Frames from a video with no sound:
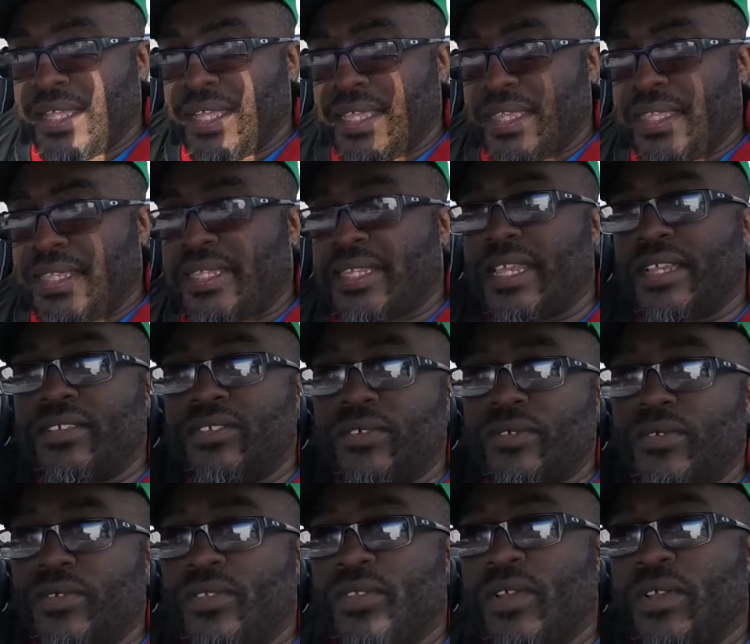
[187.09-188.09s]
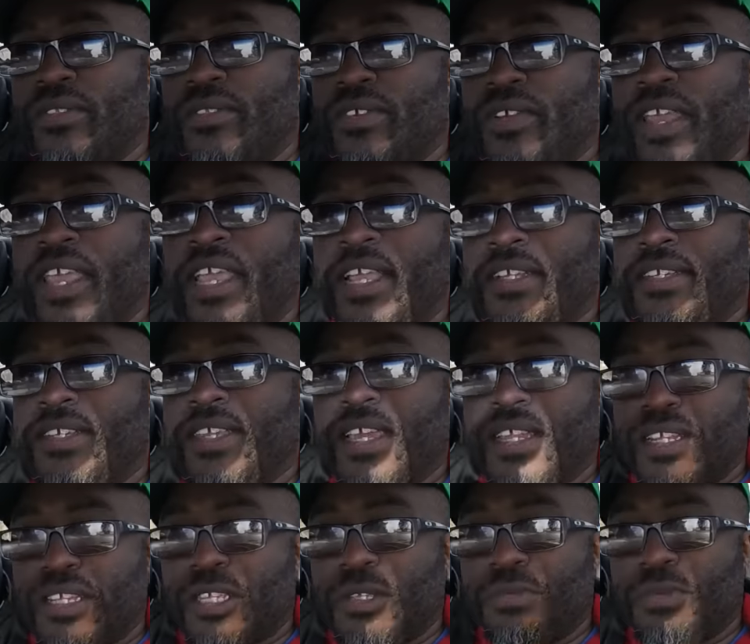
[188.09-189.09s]
of the sexual assault, their age
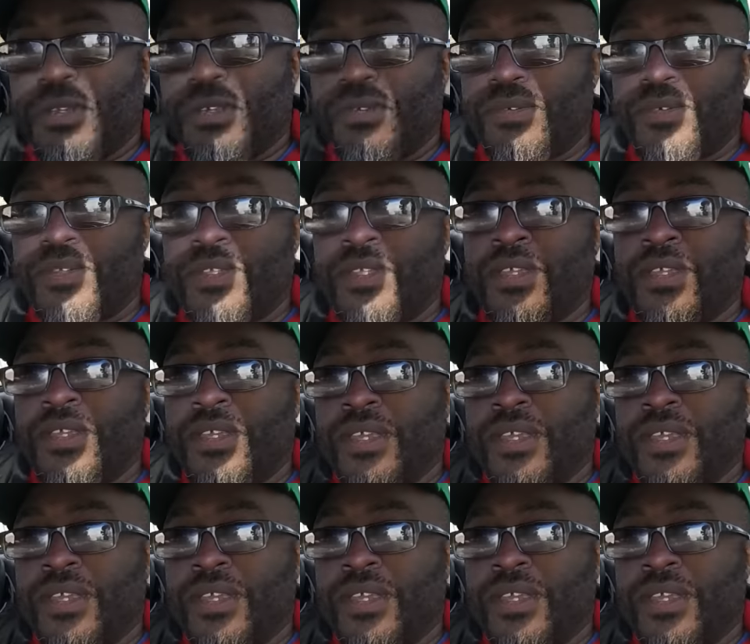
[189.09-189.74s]
got exposed.